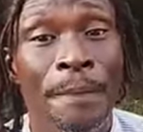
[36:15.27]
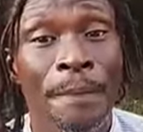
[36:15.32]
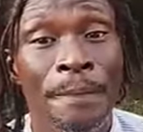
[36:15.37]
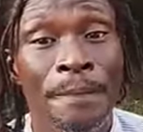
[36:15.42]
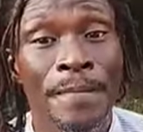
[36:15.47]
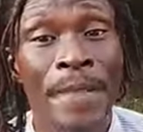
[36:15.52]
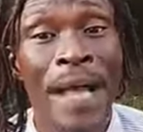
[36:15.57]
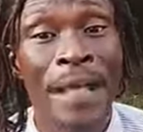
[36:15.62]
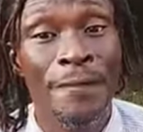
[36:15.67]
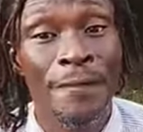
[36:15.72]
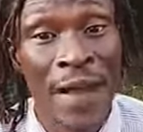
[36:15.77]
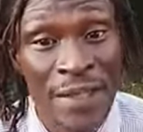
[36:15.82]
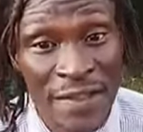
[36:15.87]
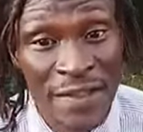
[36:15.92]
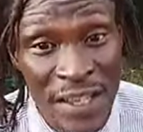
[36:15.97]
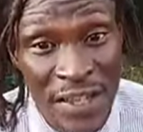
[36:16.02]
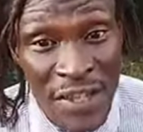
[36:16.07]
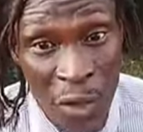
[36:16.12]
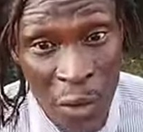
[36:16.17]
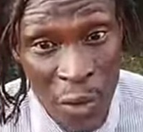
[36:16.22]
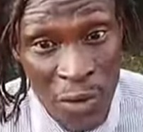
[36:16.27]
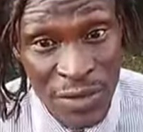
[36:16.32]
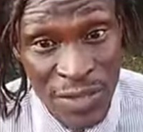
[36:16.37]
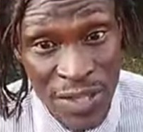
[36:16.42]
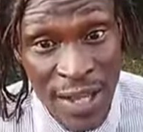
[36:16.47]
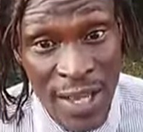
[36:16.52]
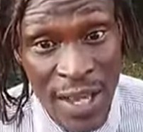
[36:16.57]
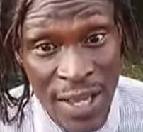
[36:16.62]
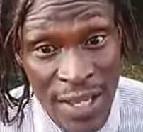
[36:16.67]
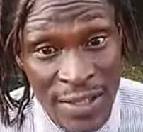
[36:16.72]
An advantage they go
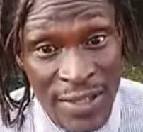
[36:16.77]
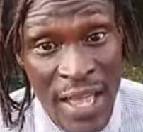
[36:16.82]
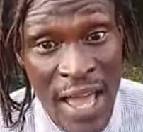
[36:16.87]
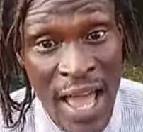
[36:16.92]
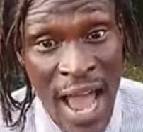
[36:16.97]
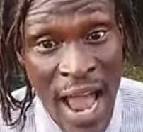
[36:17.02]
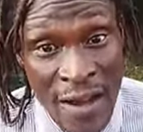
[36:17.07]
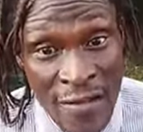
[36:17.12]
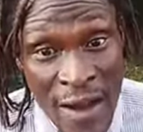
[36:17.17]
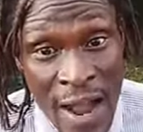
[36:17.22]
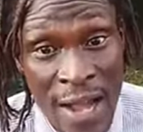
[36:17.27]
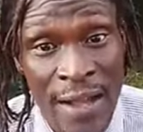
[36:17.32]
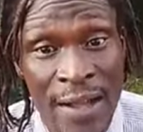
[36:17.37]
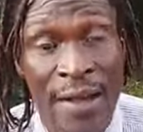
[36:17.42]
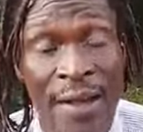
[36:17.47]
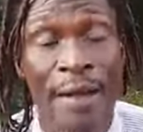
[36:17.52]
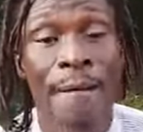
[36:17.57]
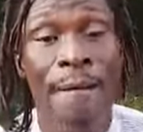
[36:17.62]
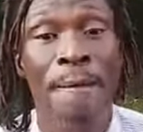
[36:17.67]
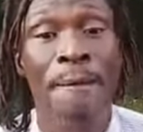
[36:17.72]
take inside Iraq.